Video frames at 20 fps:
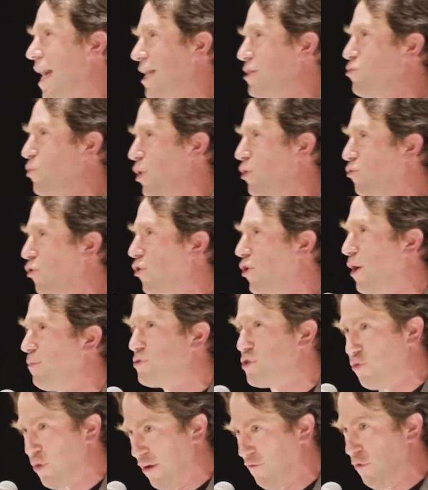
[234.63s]
That's what
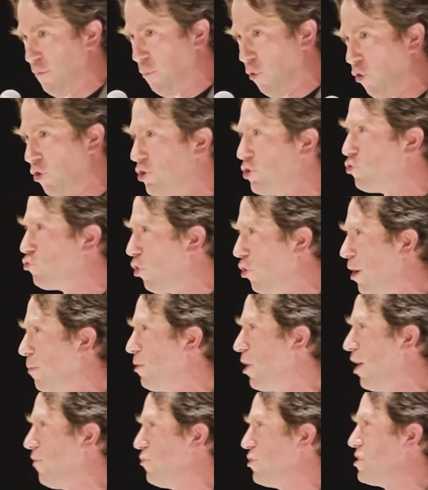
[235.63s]
grown-ups do. We have important grown-up
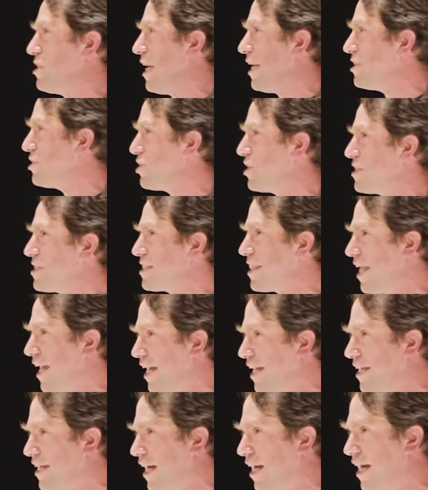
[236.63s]
conversations
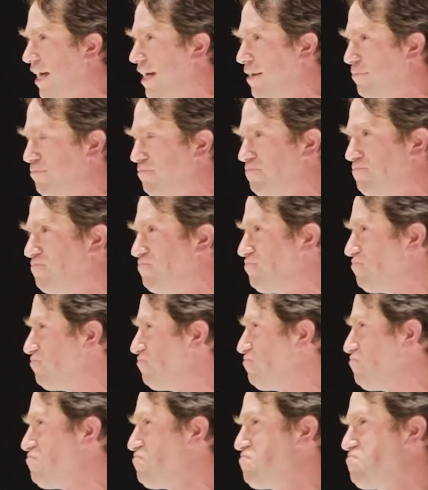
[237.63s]
like how
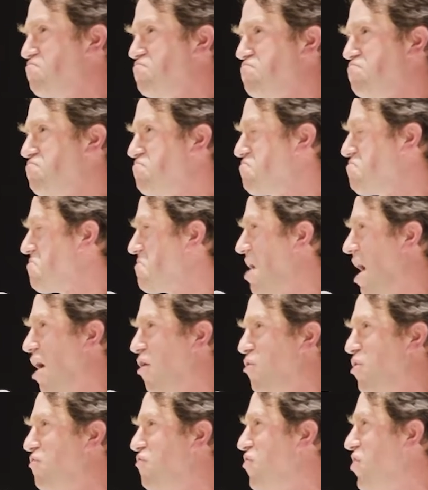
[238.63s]

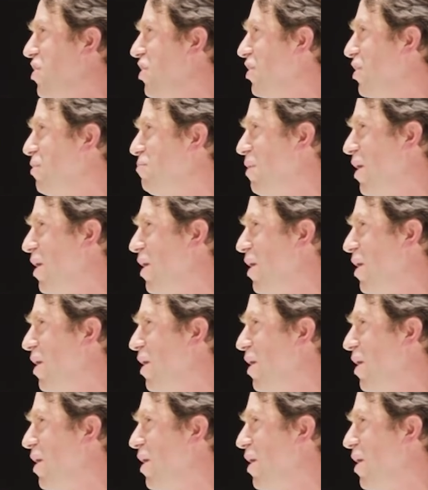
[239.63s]
we feel